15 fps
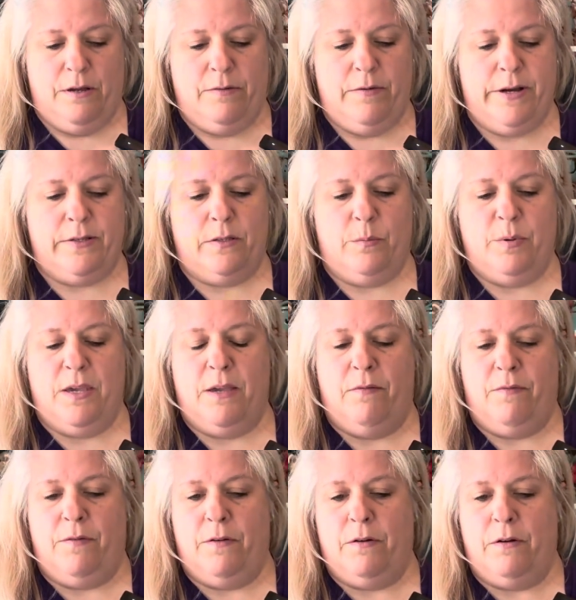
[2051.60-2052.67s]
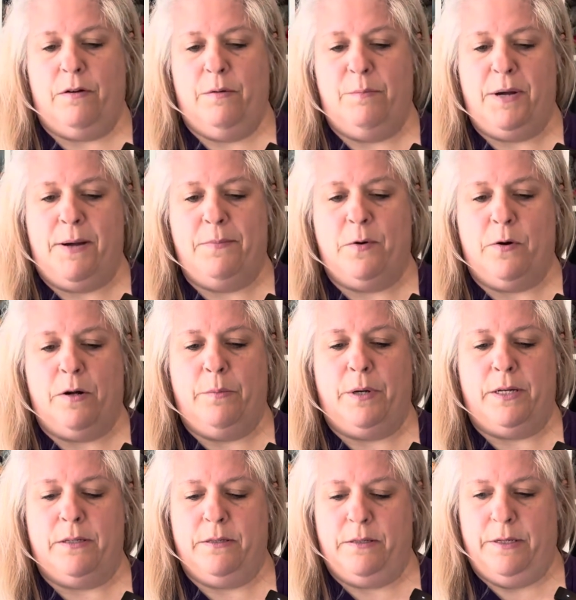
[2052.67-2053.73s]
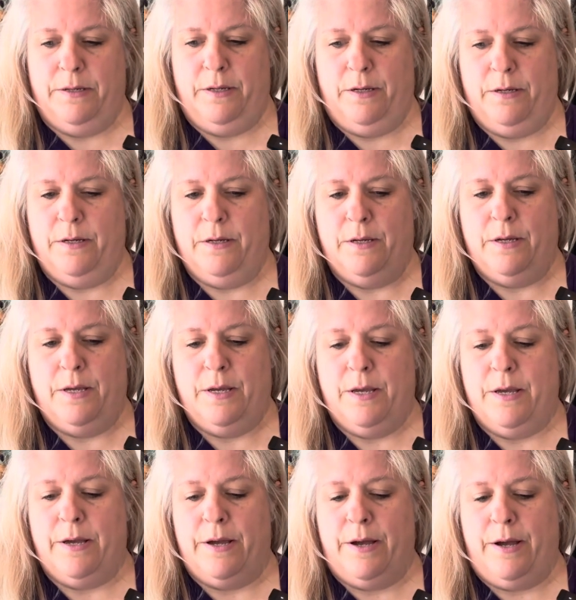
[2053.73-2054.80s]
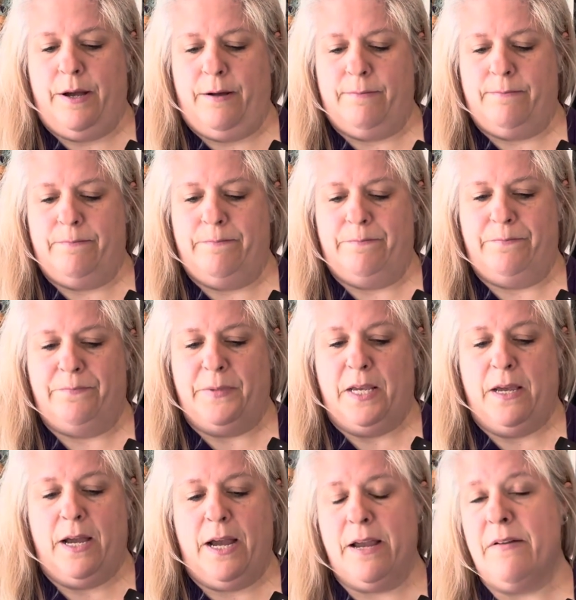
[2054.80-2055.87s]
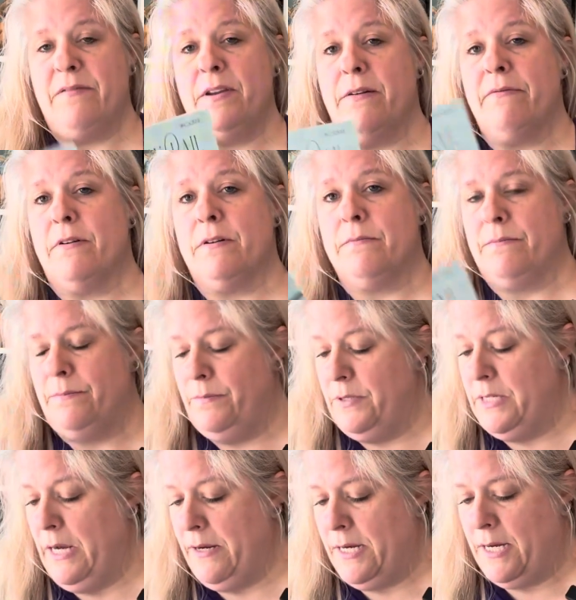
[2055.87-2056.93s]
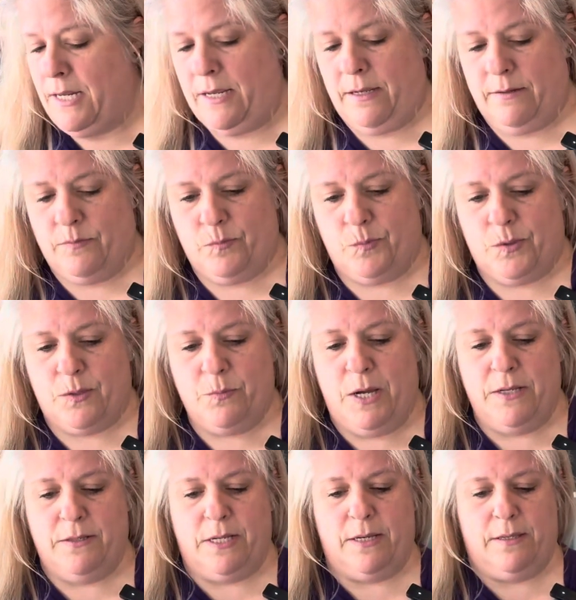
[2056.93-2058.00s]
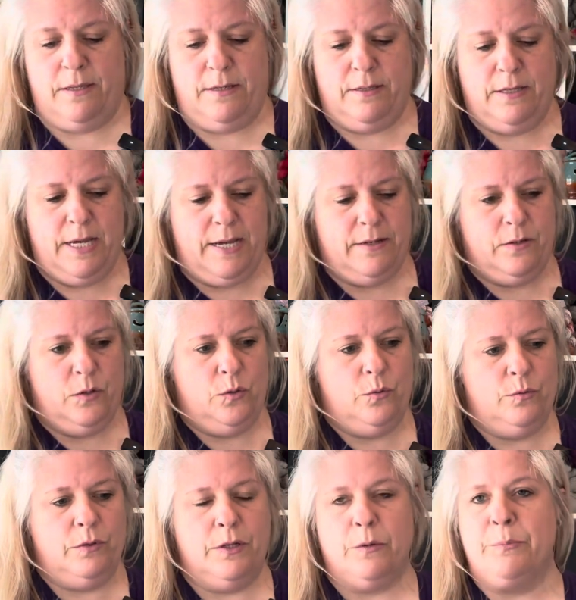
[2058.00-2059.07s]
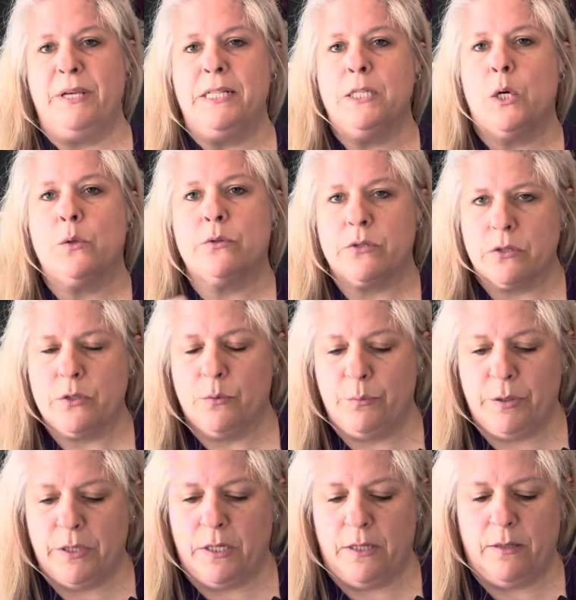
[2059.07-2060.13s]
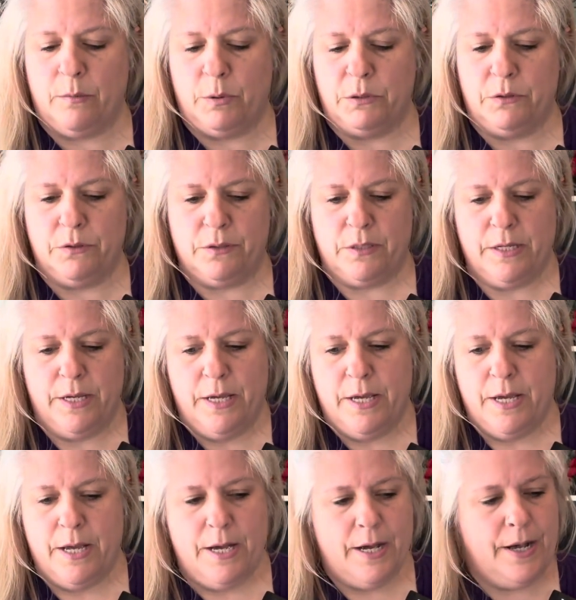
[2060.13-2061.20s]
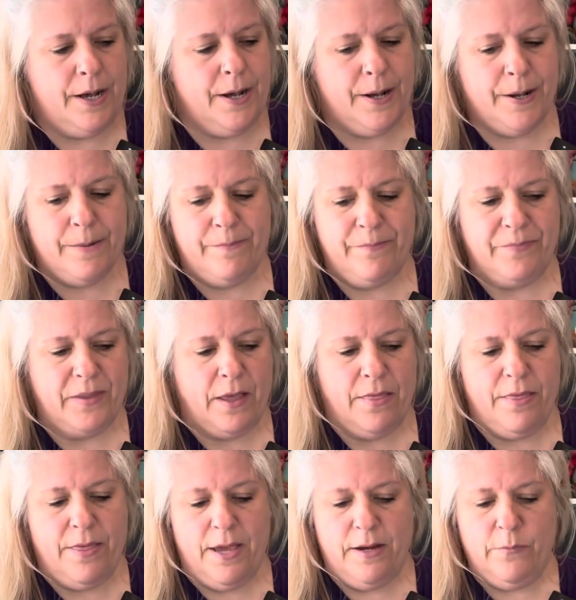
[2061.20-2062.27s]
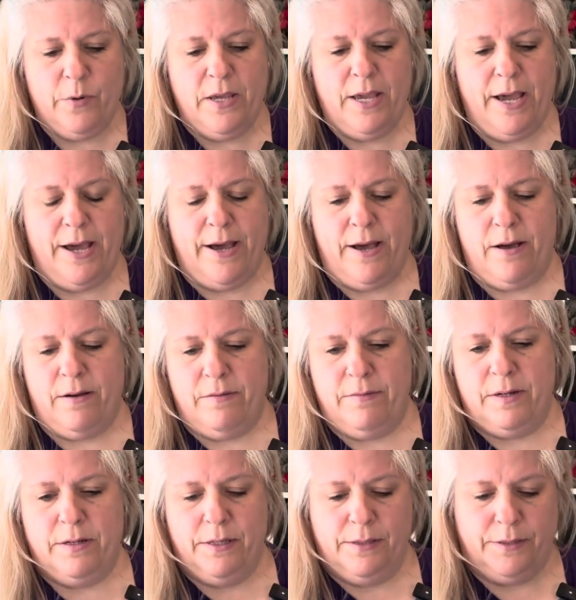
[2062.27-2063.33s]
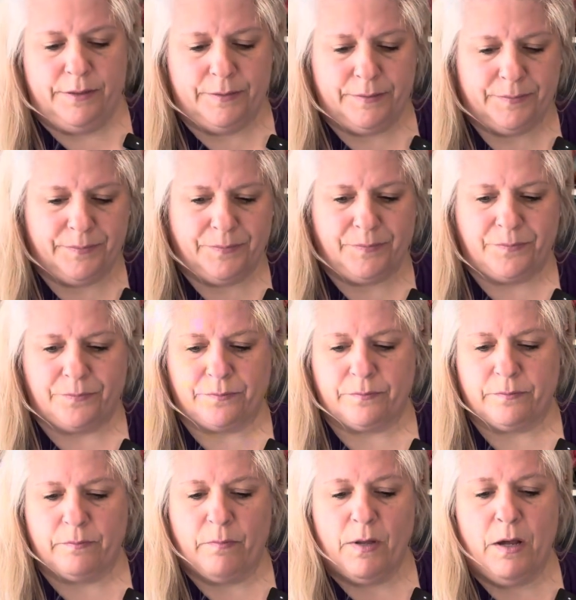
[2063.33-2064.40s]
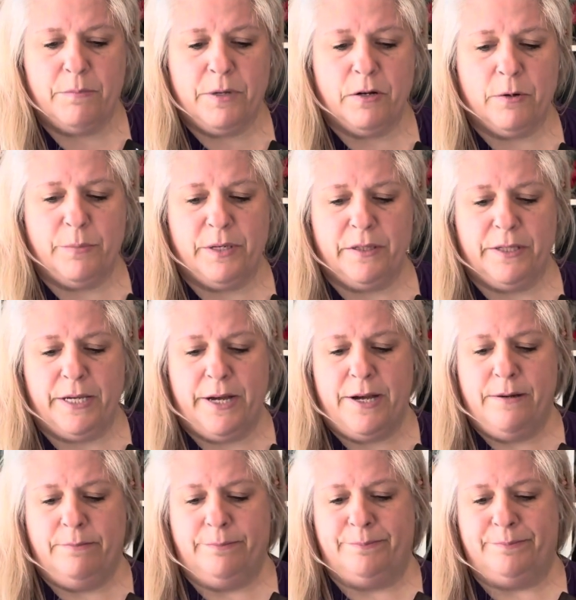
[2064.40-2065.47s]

recipe for popcorn balls. I have never done any smalls like this yet, to little pillows to put in the bowls. Then we have a Mirabilia.